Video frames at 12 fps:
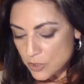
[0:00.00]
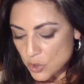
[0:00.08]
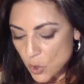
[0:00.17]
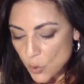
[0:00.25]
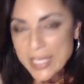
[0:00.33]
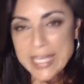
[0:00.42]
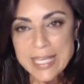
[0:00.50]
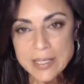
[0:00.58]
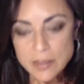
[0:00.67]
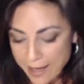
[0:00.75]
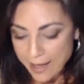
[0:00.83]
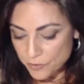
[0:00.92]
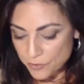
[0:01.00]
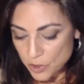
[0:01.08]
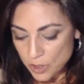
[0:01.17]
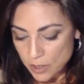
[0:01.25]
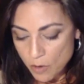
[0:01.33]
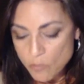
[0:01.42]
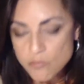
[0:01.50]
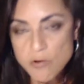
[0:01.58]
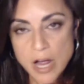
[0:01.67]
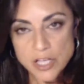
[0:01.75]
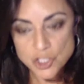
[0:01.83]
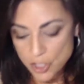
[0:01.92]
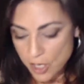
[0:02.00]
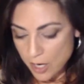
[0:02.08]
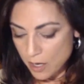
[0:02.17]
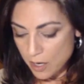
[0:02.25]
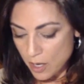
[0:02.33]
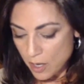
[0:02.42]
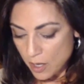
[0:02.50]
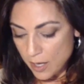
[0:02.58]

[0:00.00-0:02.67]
So he left Russia